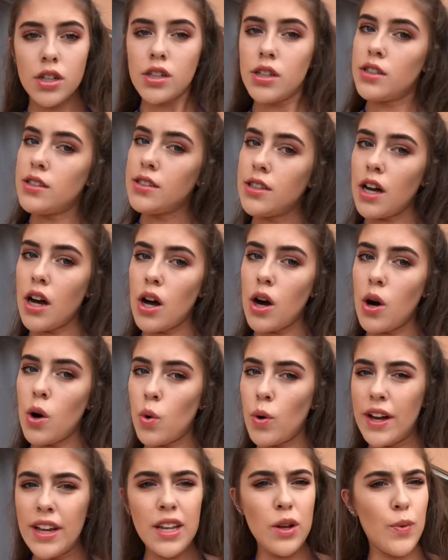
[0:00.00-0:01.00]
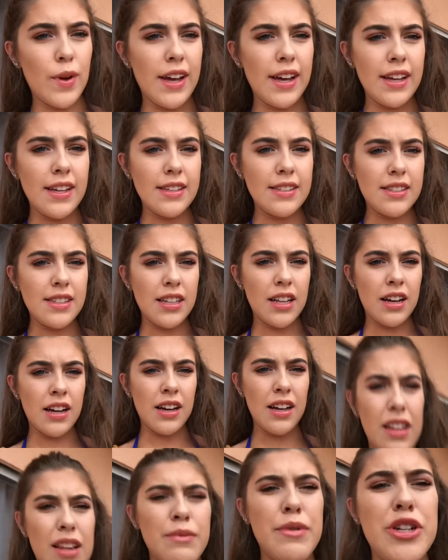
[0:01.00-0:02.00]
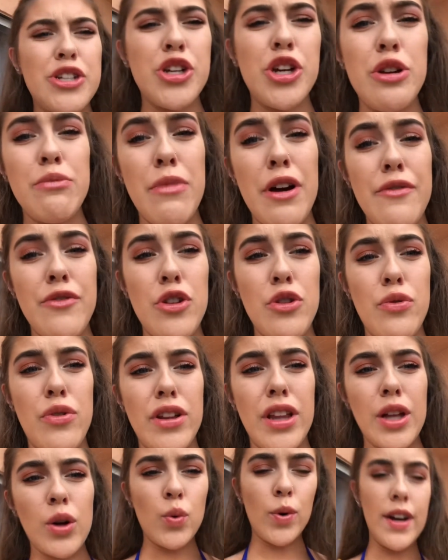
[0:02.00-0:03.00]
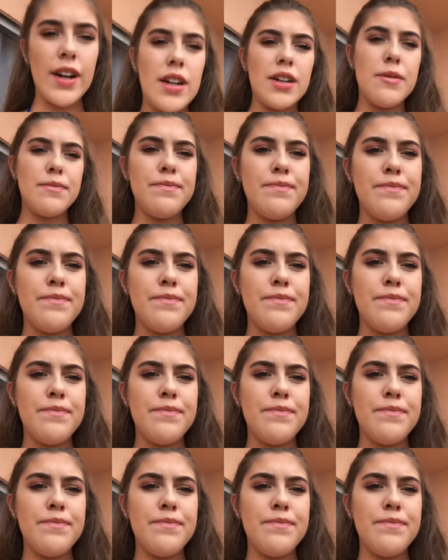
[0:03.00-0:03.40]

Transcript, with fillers: So anyways, uh, let me show you my view really quick.